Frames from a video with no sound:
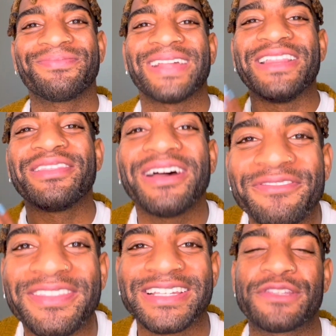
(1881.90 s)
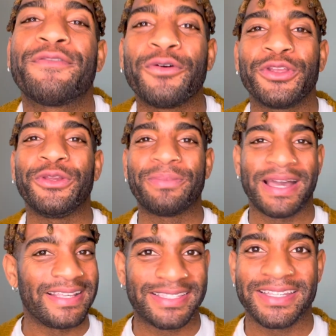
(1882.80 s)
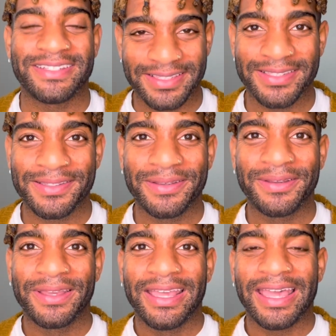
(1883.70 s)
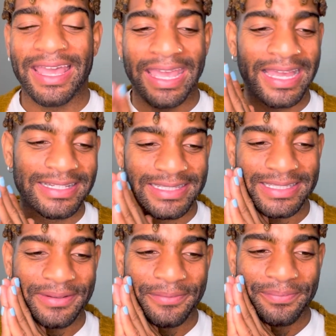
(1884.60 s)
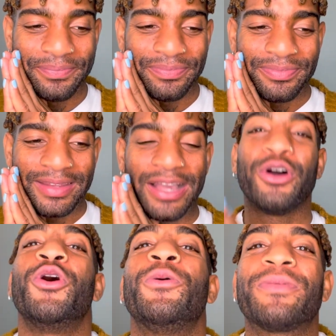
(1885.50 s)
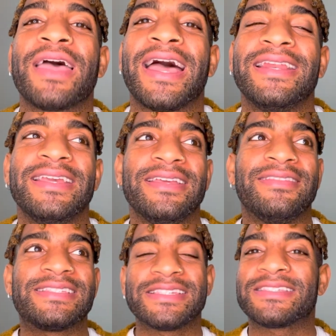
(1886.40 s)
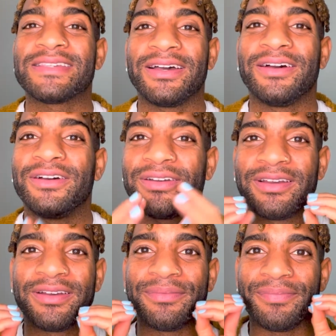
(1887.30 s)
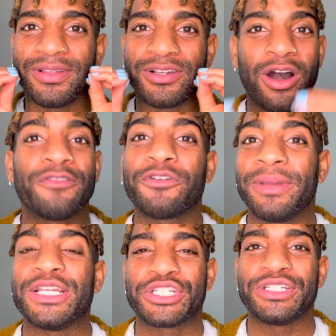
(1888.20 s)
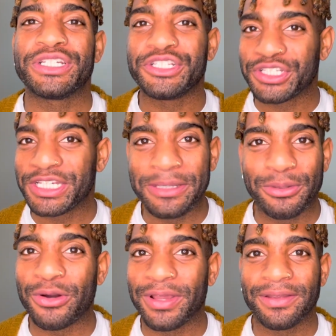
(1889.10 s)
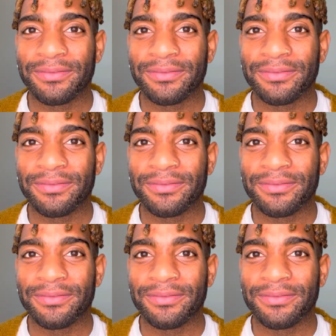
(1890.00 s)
I love this for you, Pisces. And I hope that this is a confirmation to just keep going.